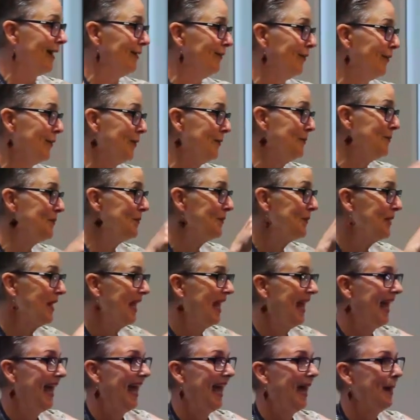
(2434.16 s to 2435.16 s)
round them
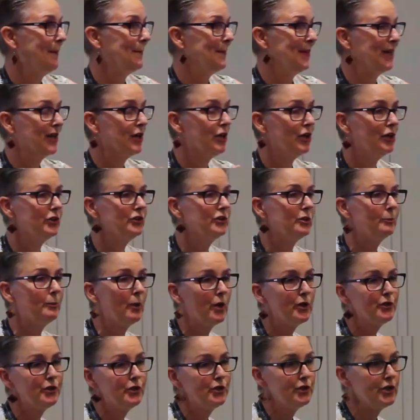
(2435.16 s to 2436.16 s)
because the
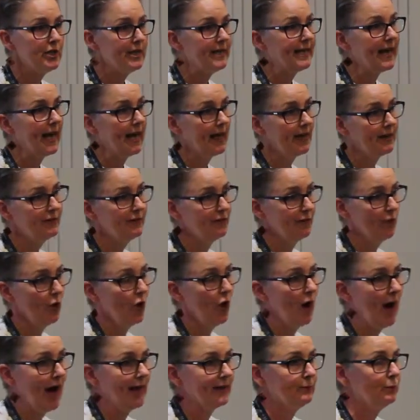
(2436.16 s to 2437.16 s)
person she cared
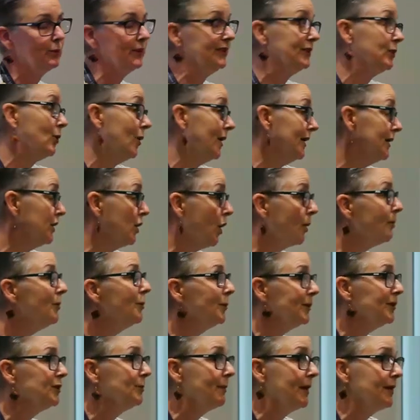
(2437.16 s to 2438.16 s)
for had what's quite
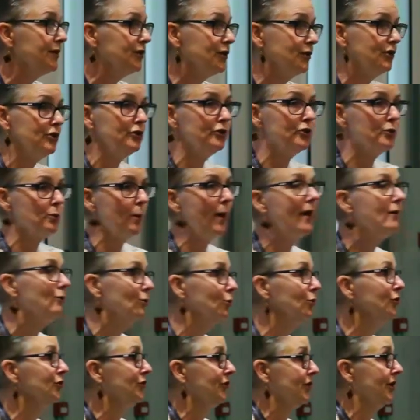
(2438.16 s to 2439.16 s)
common with dementia, you swear
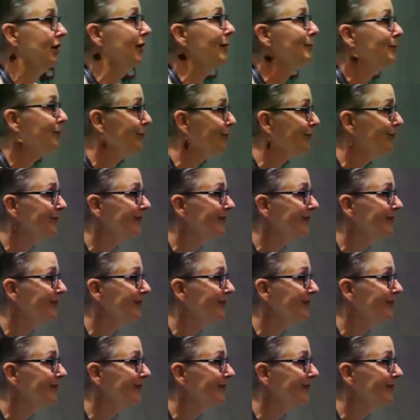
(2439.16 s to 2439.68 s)
all the time.